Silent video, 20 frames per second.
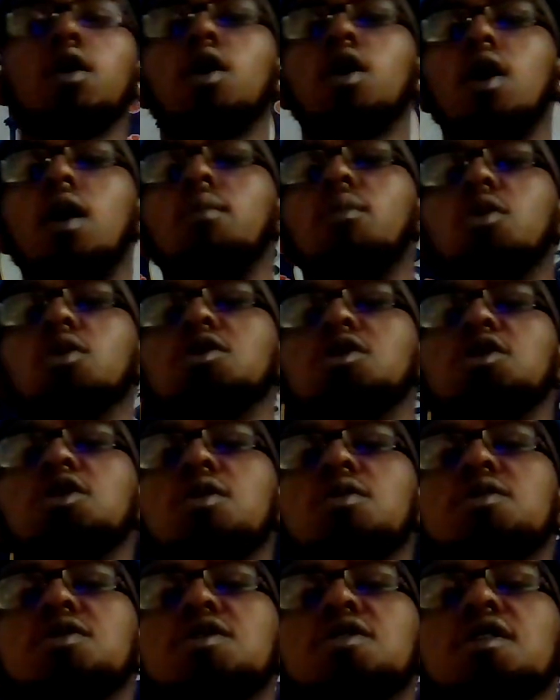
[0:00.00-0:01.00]
Come on,
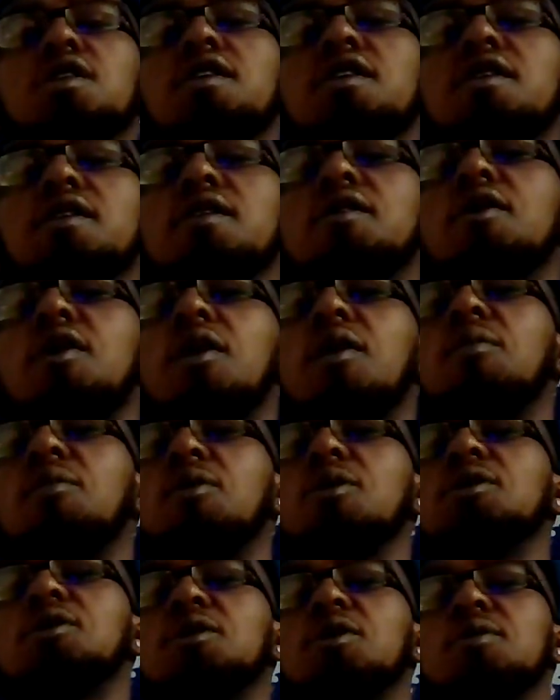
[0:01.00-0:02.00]
Chelsea. Come
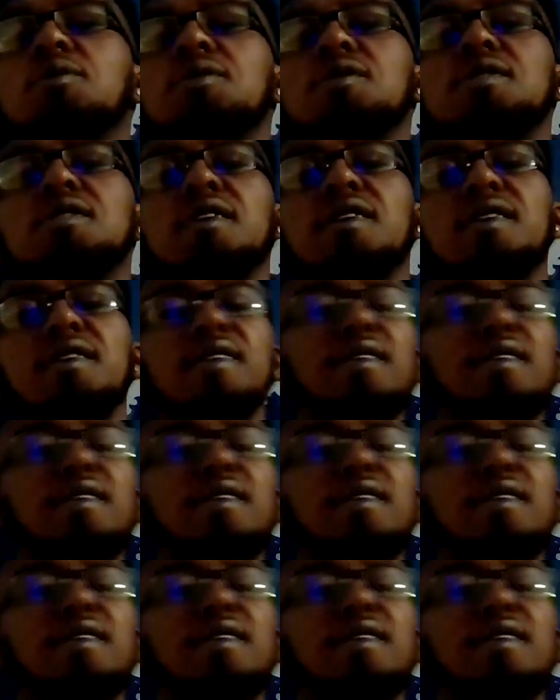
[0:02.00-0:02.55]
on, Chelsea.